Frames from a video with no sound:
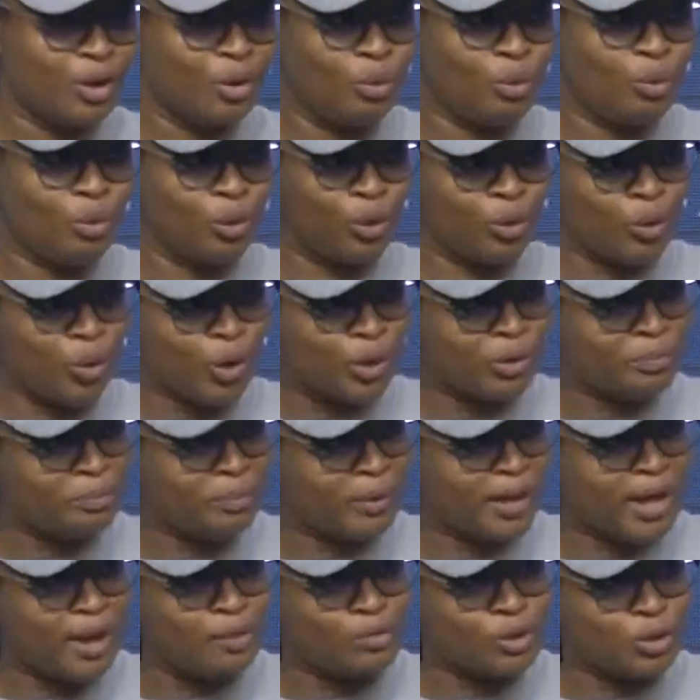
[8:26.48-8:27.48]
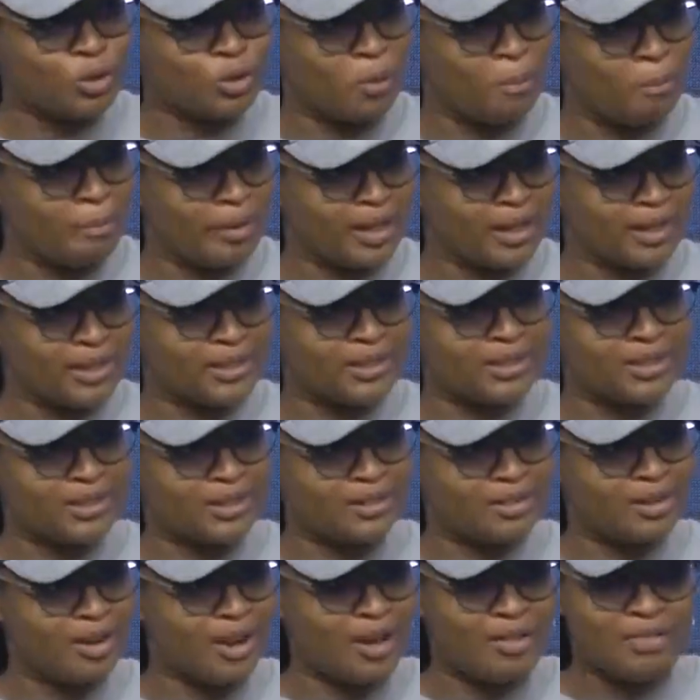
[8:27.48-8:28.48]
we won't be able to build
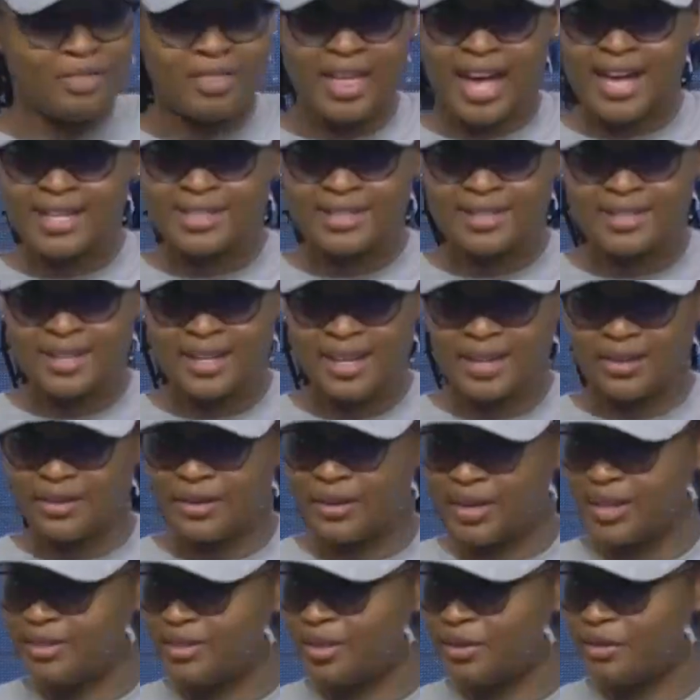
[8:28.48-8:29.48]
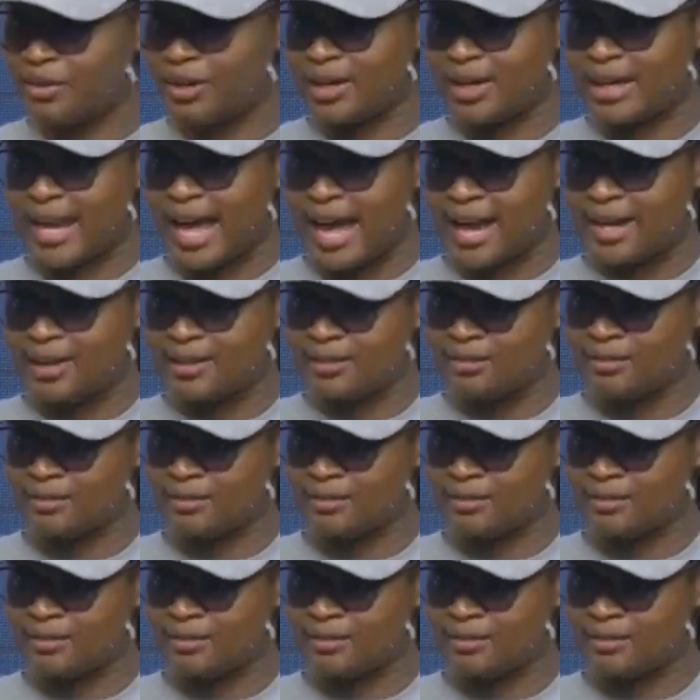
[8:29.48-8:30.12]
on that and create the real line.